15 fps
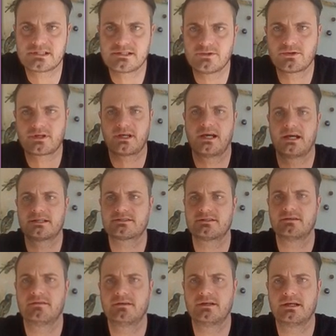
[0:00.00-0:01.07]
Look at
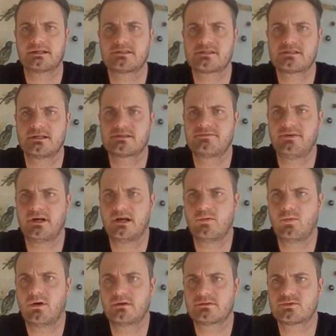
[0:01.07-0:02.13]
exercise
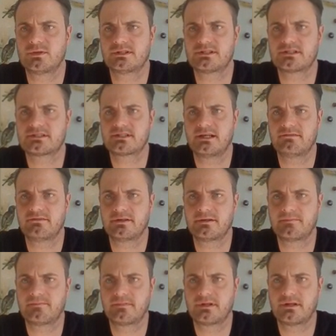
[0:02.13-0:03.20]

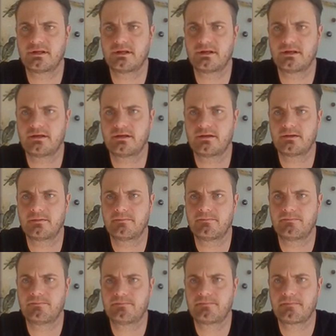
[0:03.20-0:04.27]

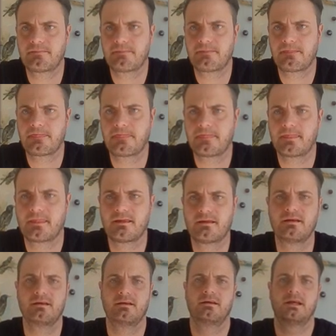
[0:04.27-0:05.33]
5.1.27.
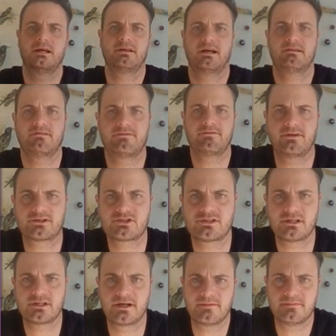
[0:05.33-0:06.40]
Here we have a function
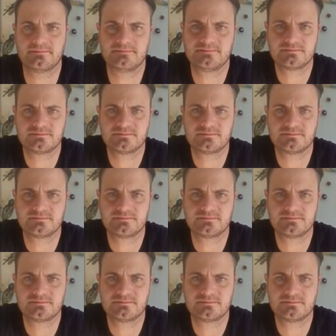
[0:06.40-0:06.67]
here.